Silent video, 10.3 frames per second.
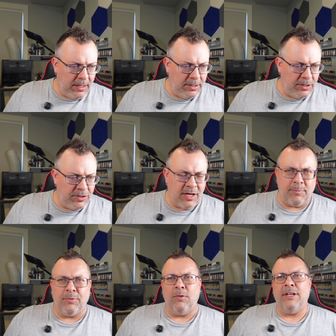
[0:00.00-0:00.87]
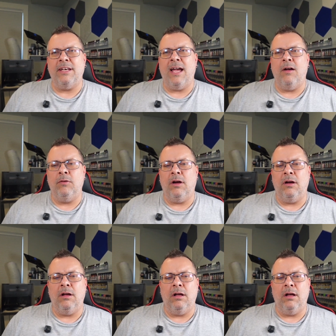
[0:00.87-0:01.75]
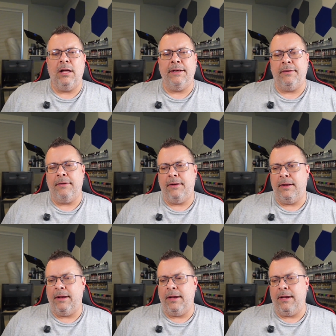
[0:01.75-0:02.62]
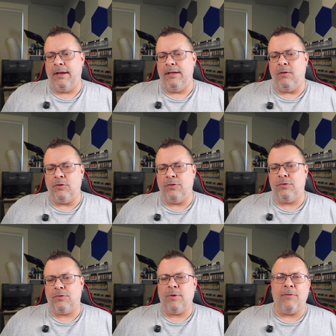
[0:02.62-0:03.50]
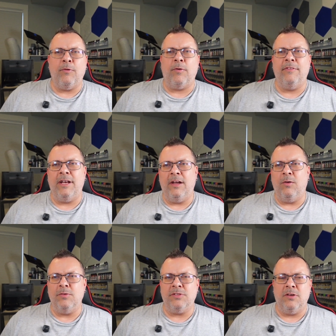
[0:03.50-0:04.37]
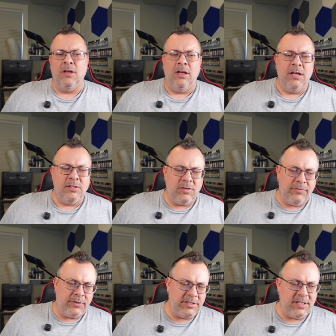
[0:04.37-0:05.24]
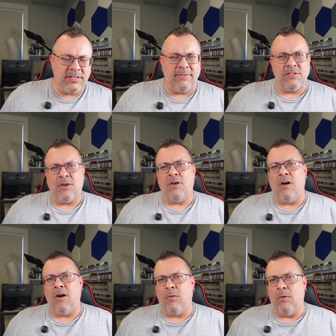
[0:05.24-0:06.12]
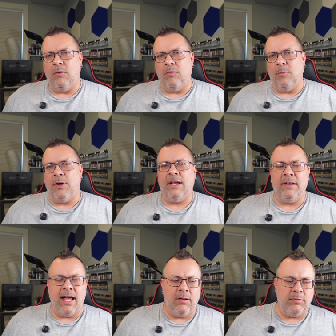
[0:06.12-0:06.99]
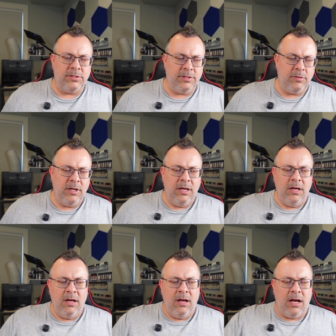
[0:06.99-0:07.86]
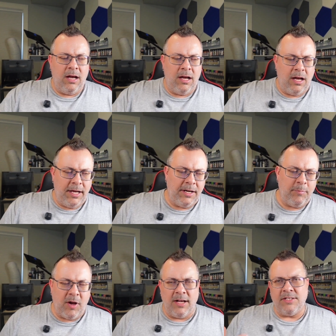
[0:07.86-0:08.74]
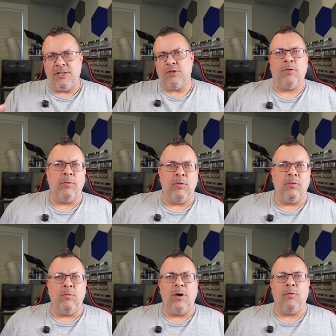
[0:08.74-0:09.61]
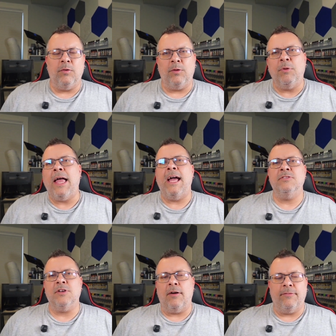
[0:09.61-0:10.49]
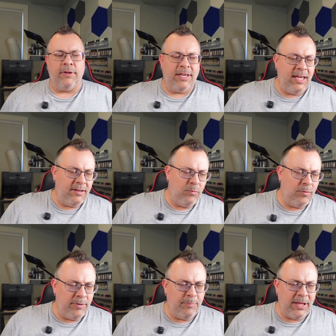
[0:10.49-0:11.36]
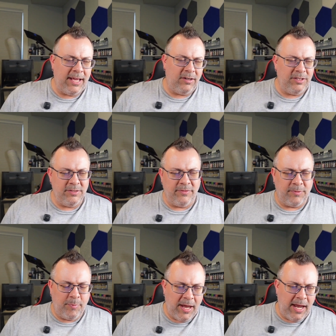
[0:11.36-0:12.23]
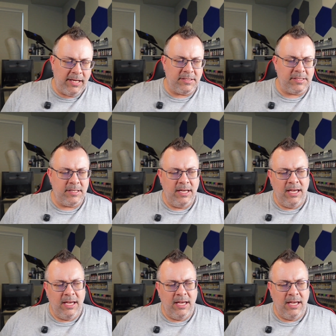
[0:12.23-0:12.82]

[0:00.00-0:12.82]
just kind of broken down on, 3 or 4 videos. So for instance, if it's a car, we'll break it down to an unboxing showing what the plans are for the kit, what we plan on using for paints,